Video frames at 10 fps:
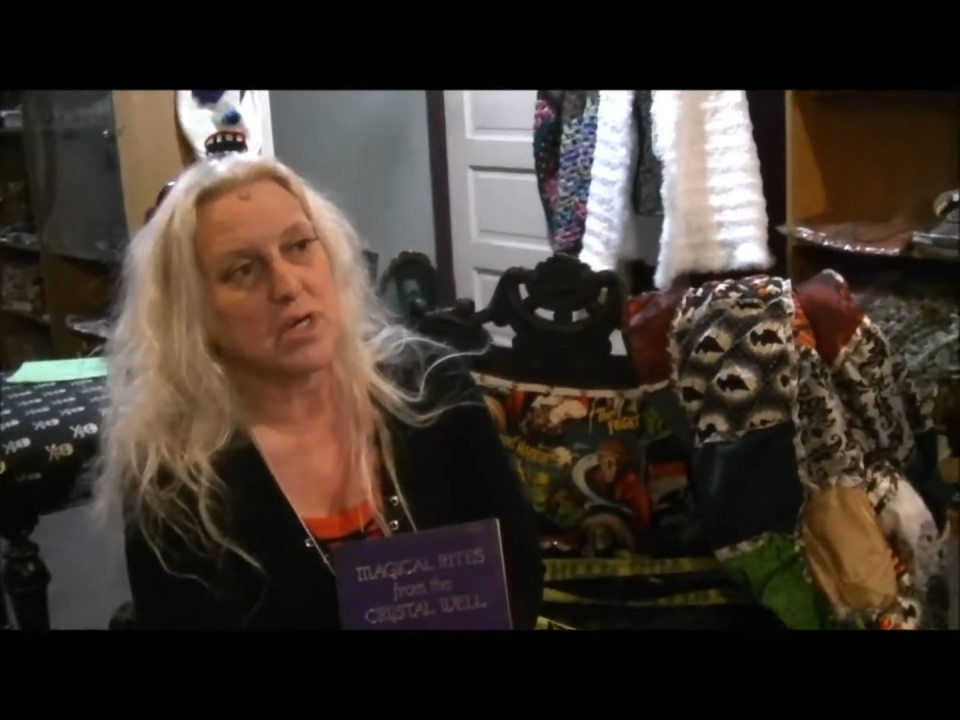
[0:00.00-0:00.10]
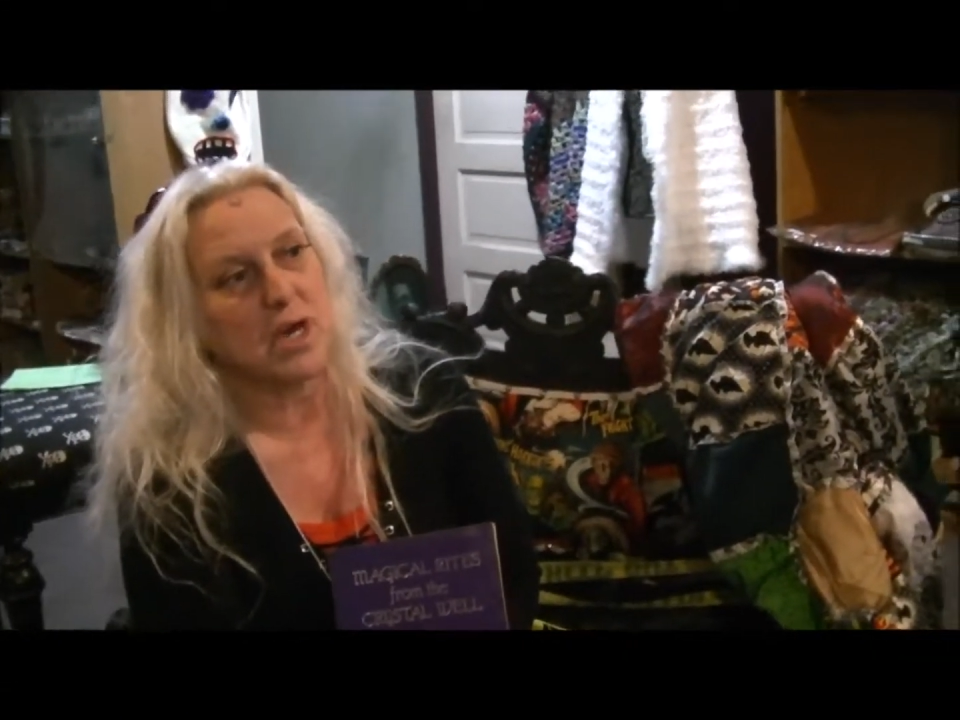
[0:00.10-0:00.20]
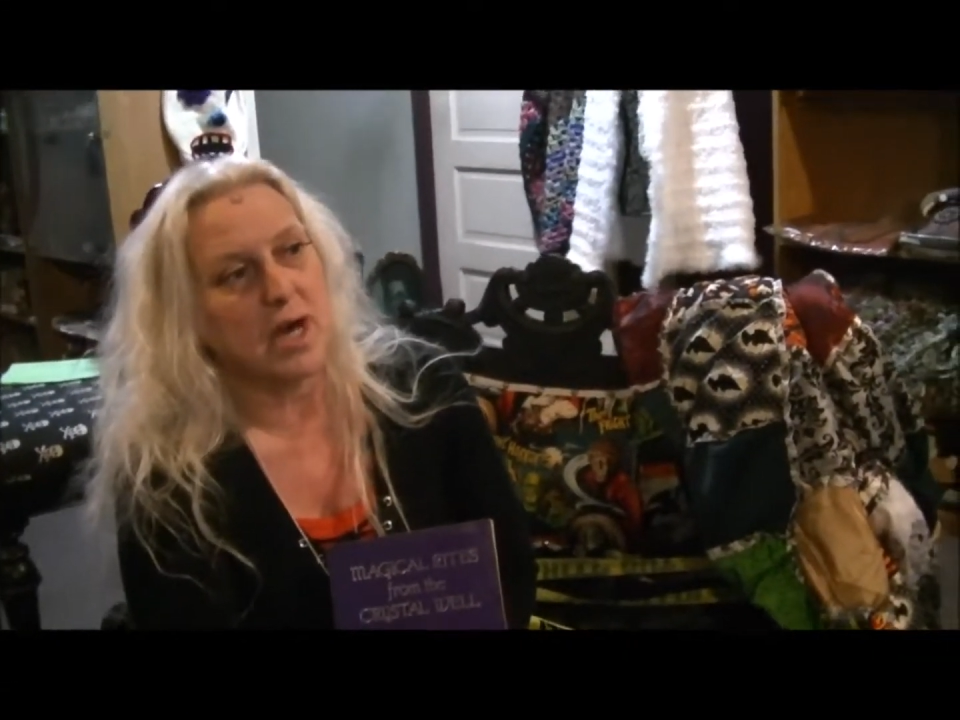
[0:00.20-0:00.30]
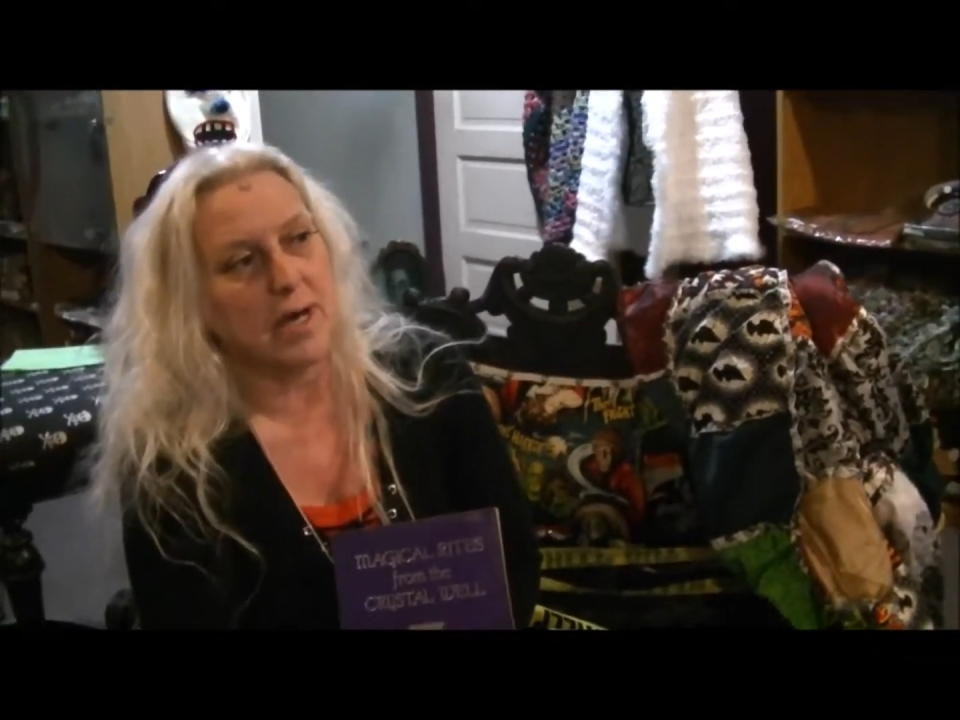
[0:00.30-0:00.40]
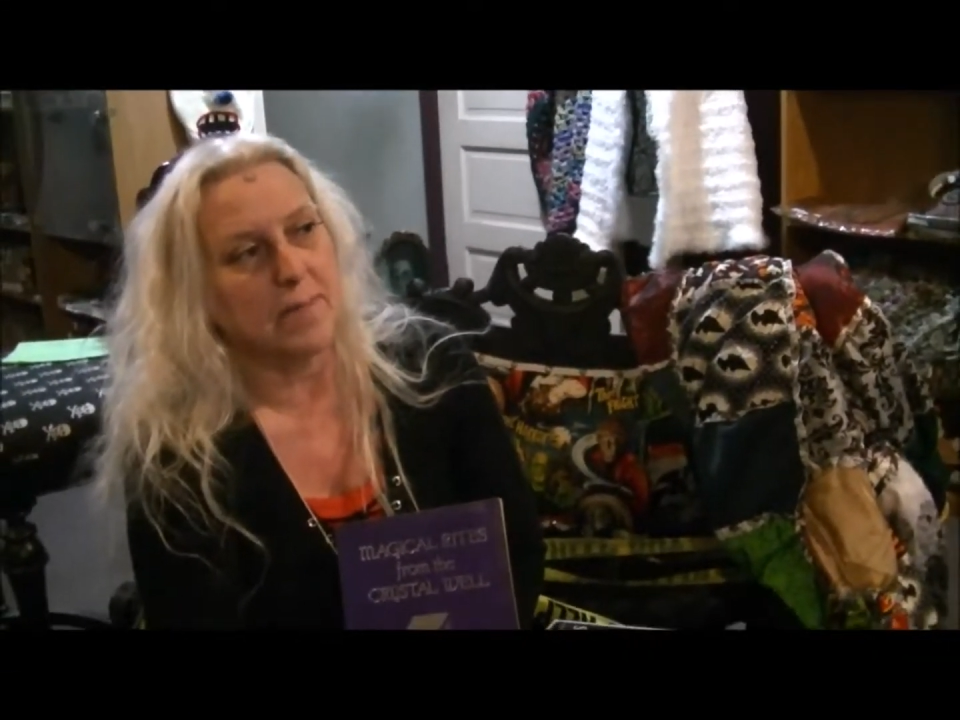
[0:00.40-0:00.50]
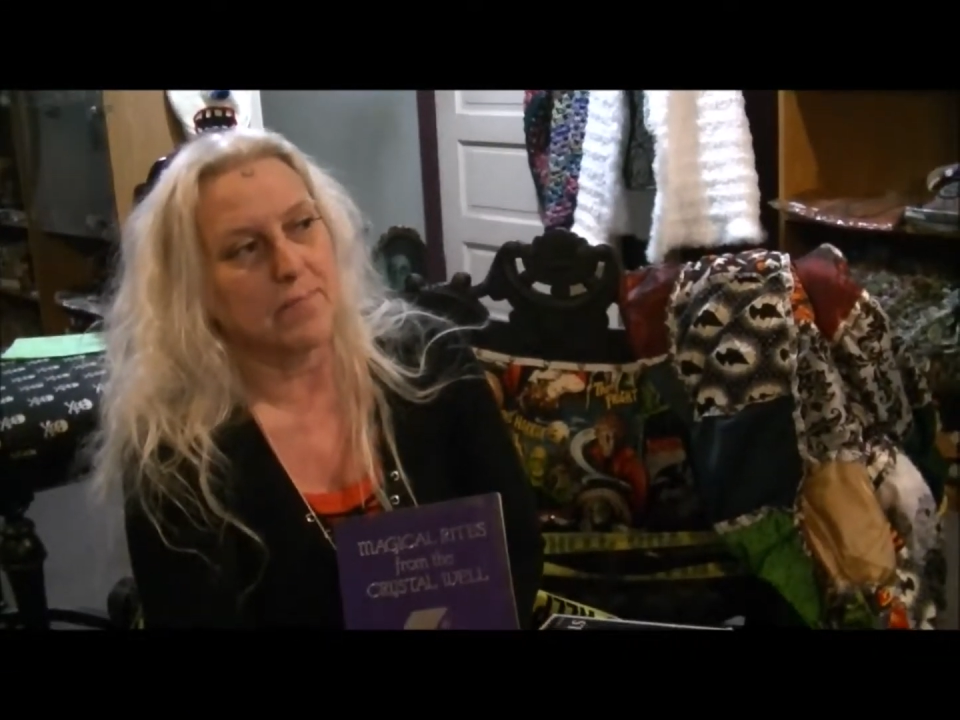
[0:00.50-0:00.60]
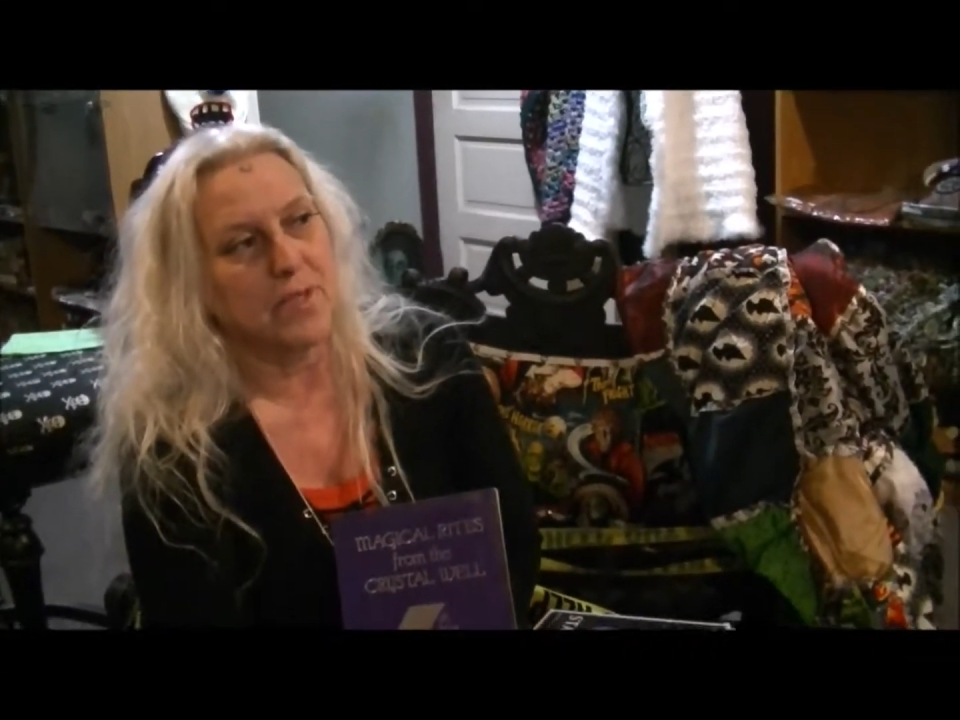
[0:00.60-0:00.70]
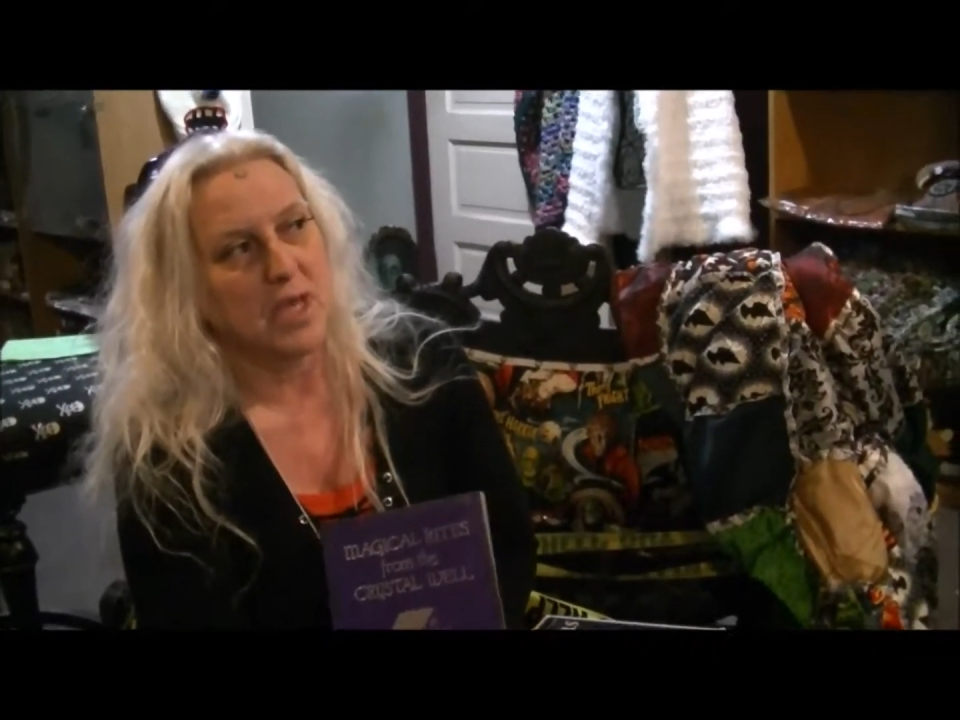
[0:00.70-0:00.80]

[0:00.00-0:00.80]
Um,